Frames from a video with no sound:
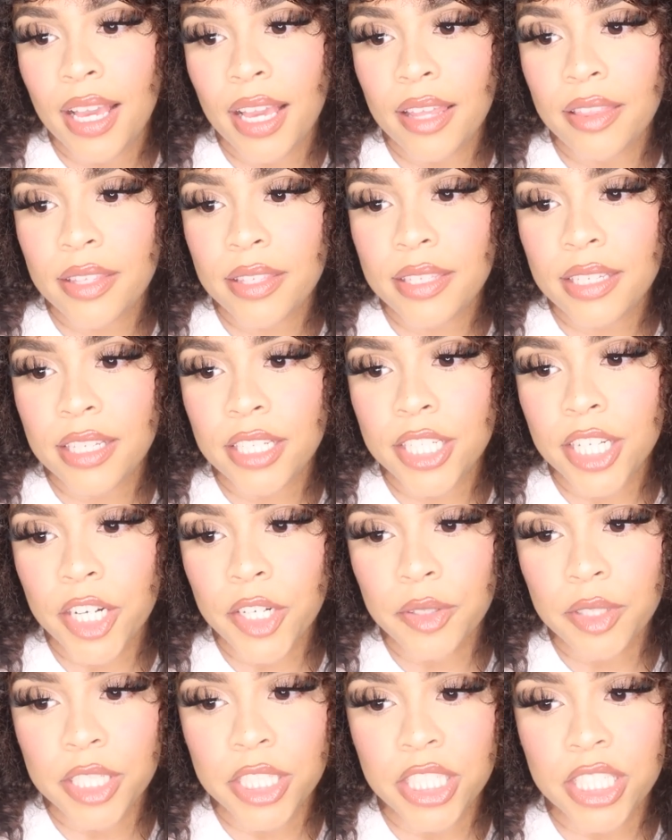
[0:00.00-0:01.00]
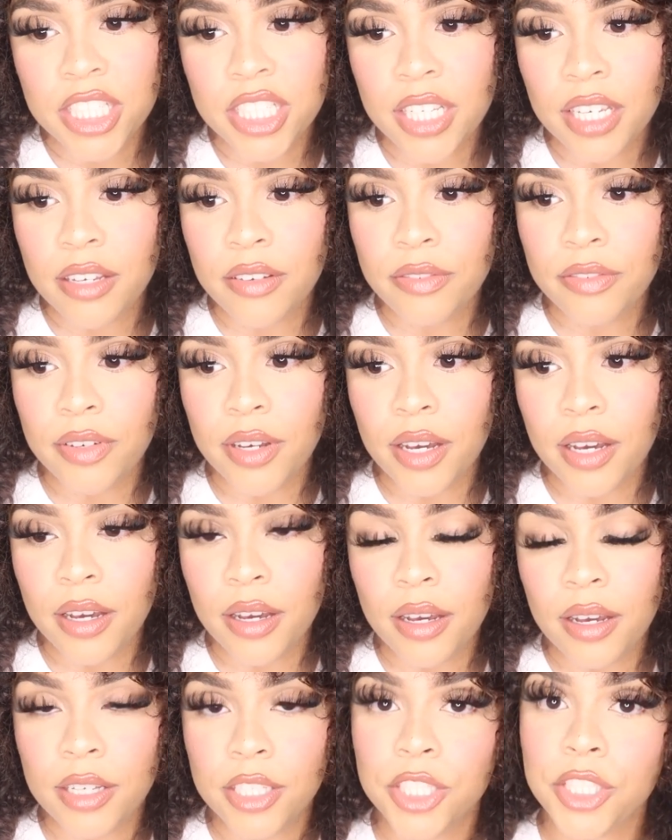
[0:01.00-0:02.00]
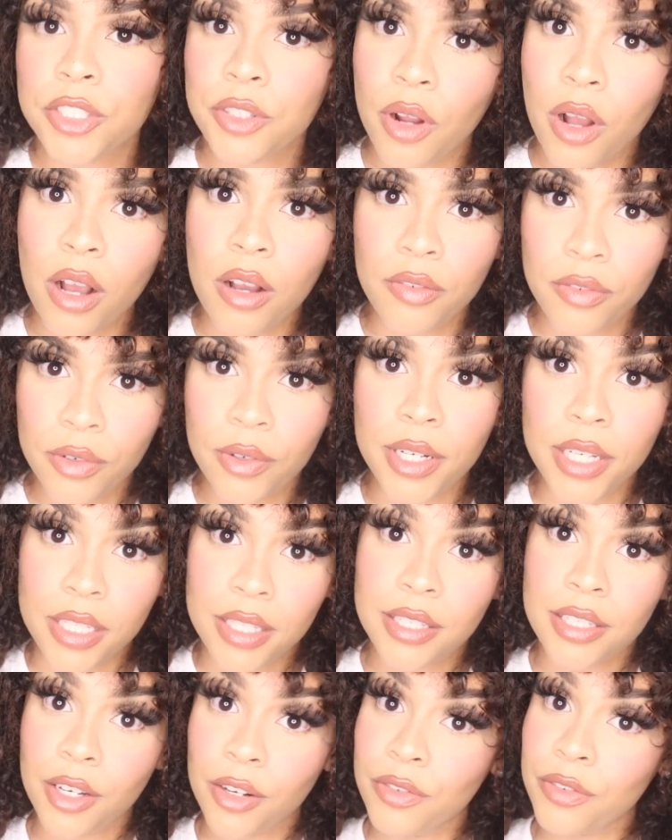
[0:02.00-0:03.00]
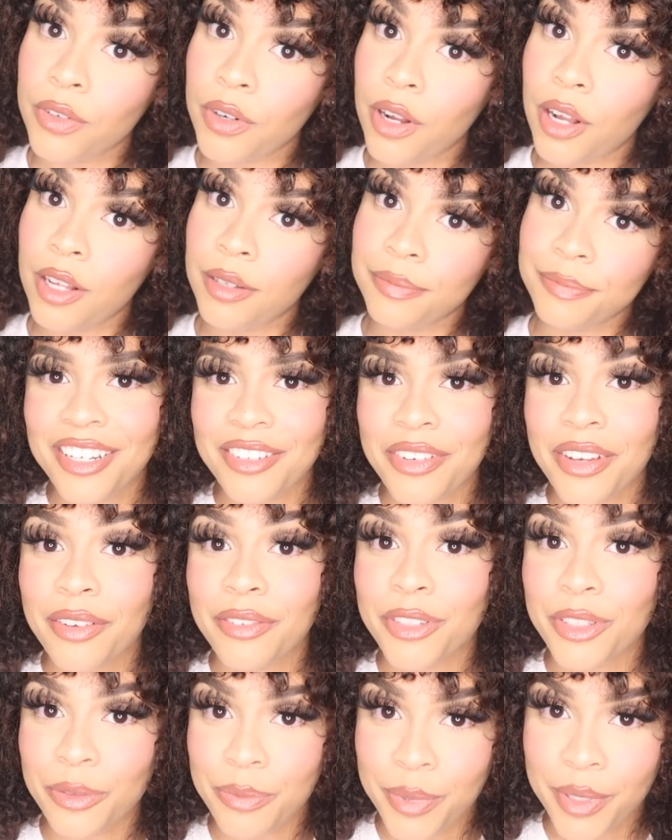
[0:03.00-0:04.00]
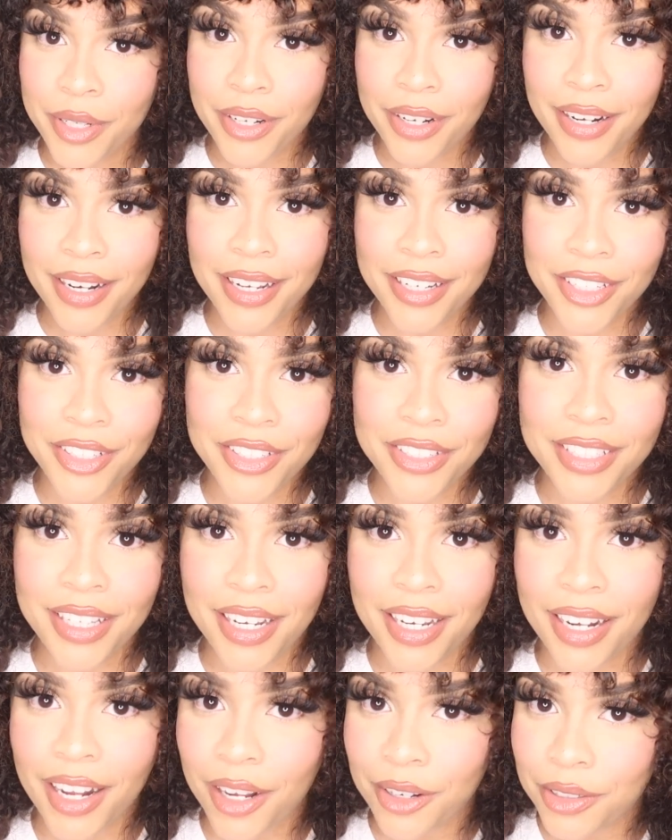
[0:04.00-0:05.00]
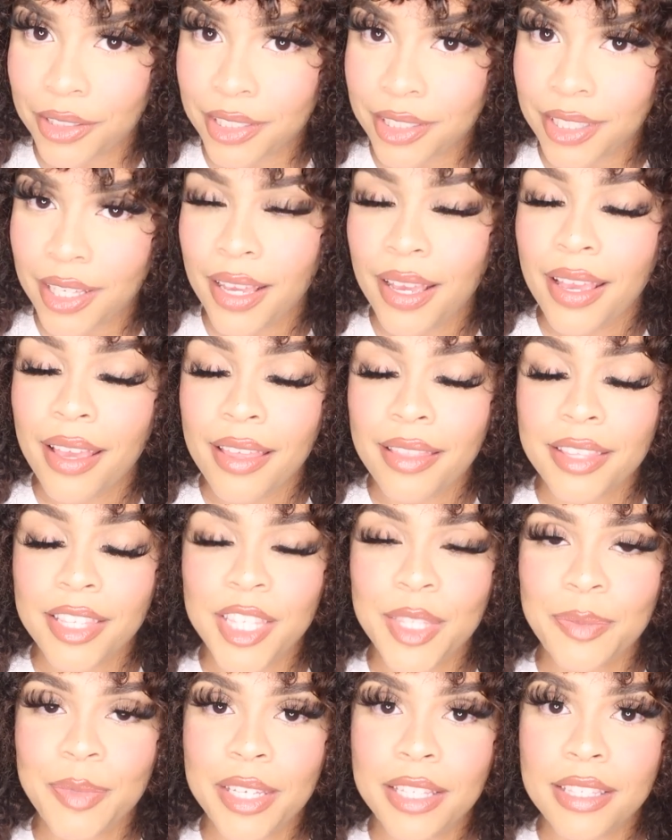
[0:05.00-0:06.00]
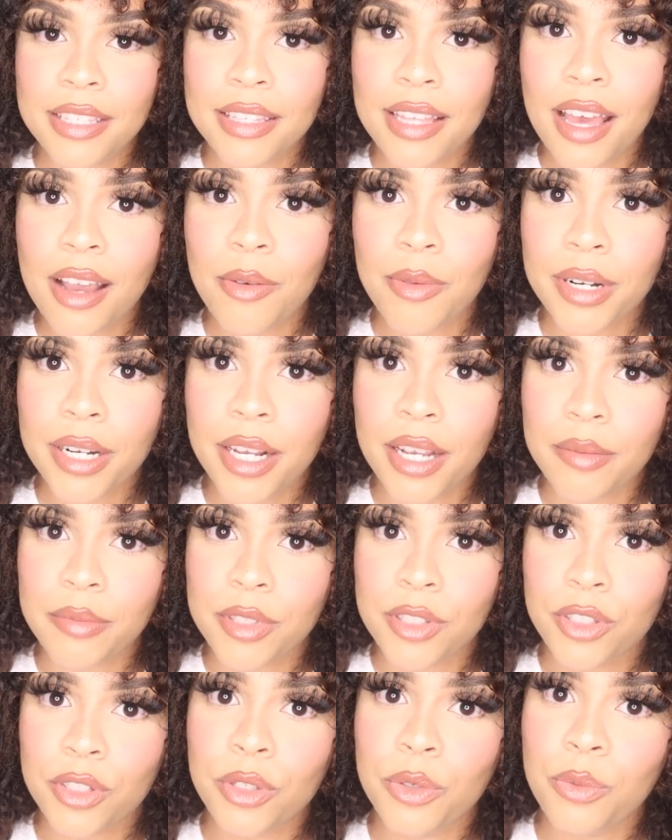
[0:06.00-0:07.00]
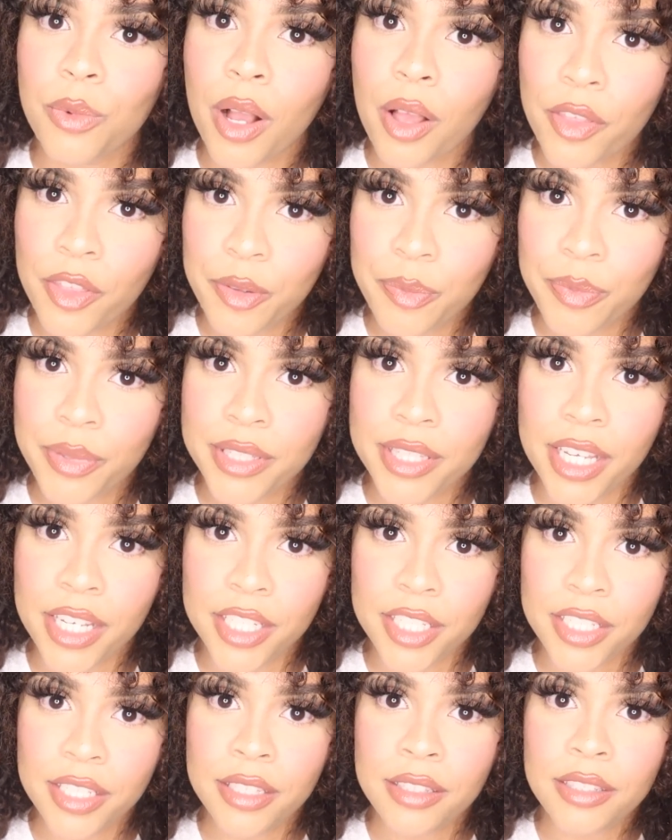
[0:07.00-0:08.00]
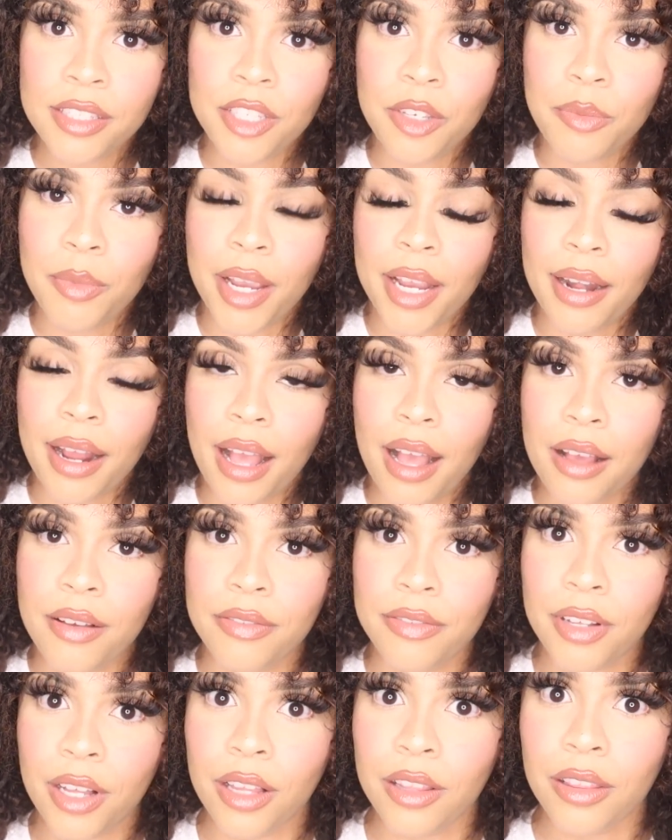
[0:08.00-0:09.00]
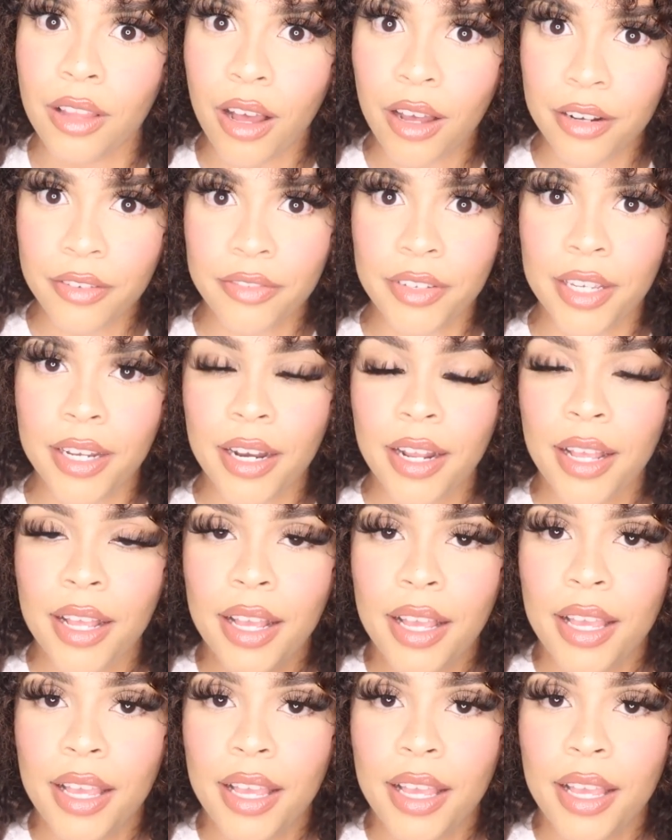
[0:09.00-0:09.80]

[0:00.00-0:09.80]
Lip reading: And this can generally just give a strong voice overall. And if you have Jupiter in your second house, this means that when it comes to wealth and possessions, you might have a lot of it.